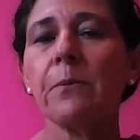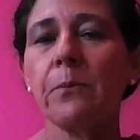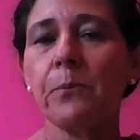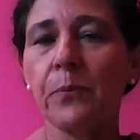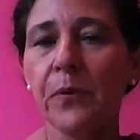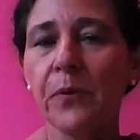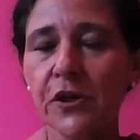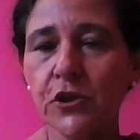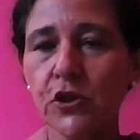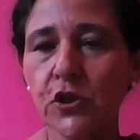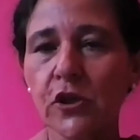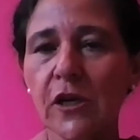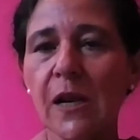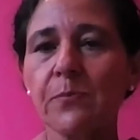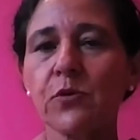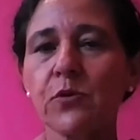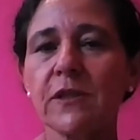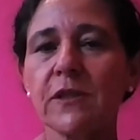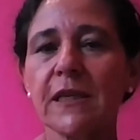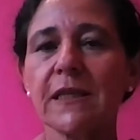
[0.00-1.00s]
personal
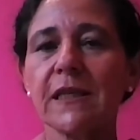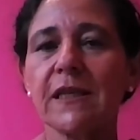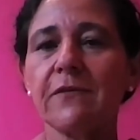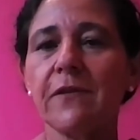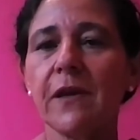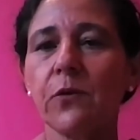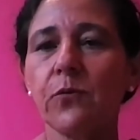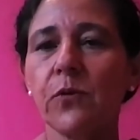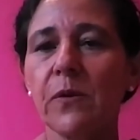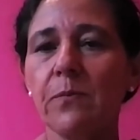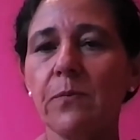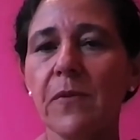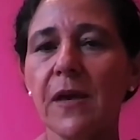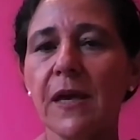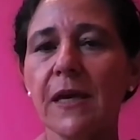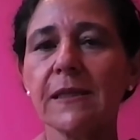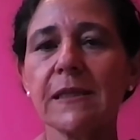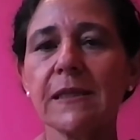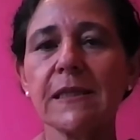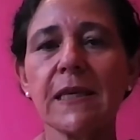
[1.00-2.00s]
protective
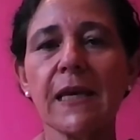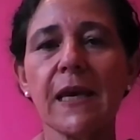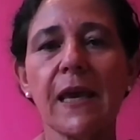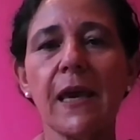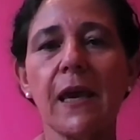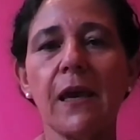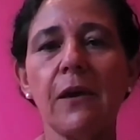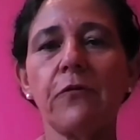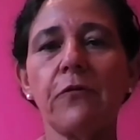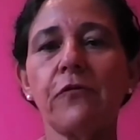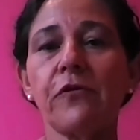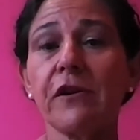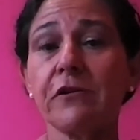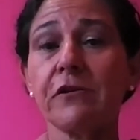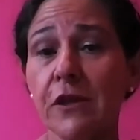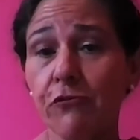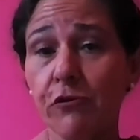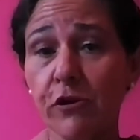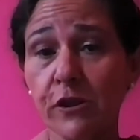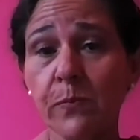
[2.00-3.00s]
equipment,
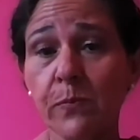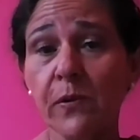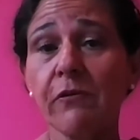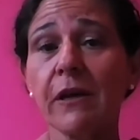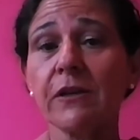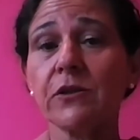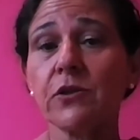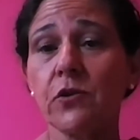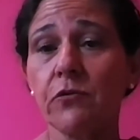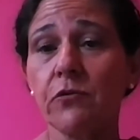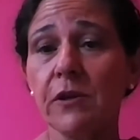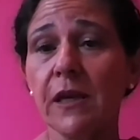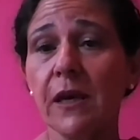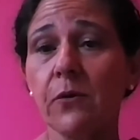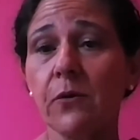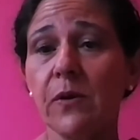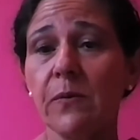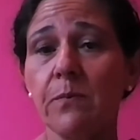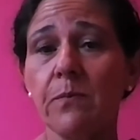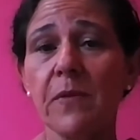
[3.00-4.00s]
respiratory
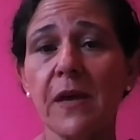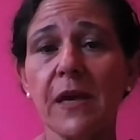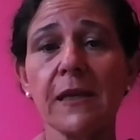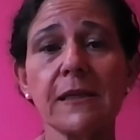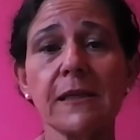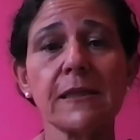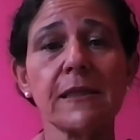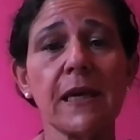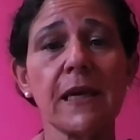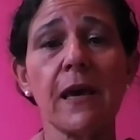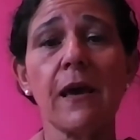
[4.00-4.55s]
equipment,